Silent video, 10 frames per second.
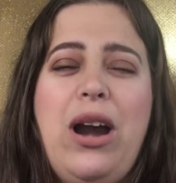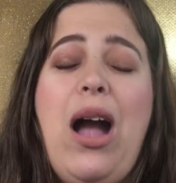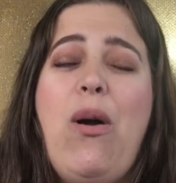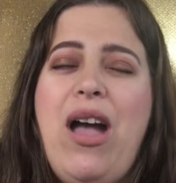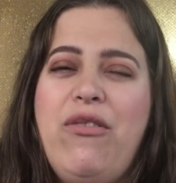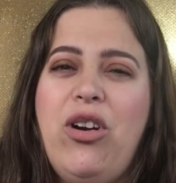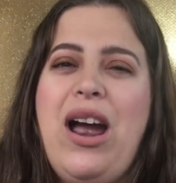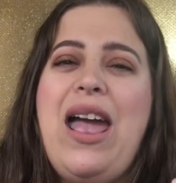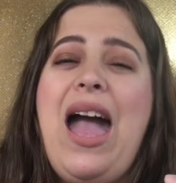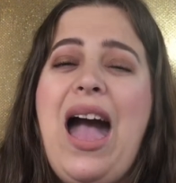However,
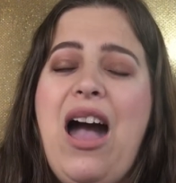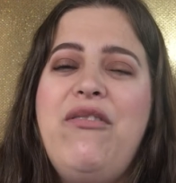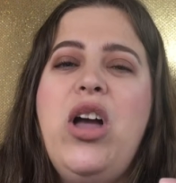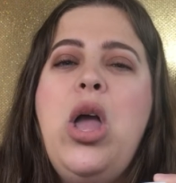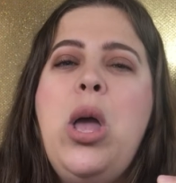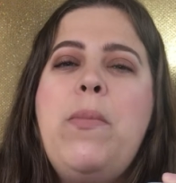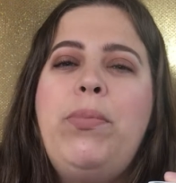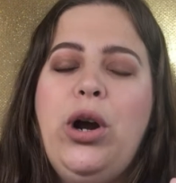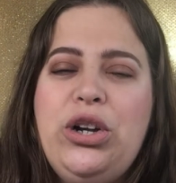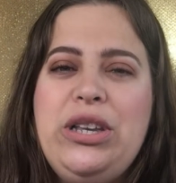I have
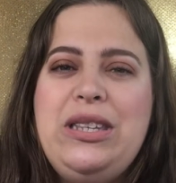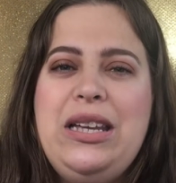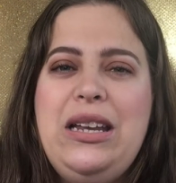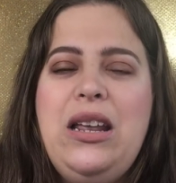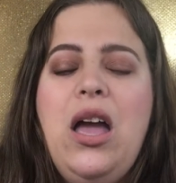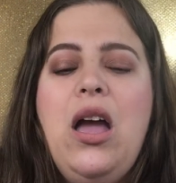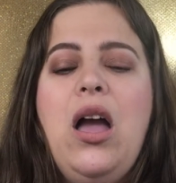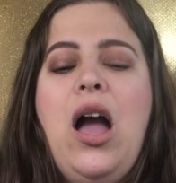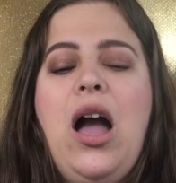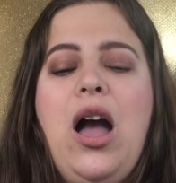purchased it
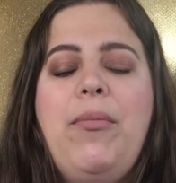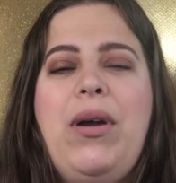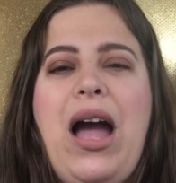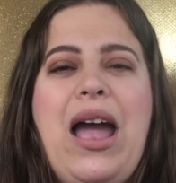um,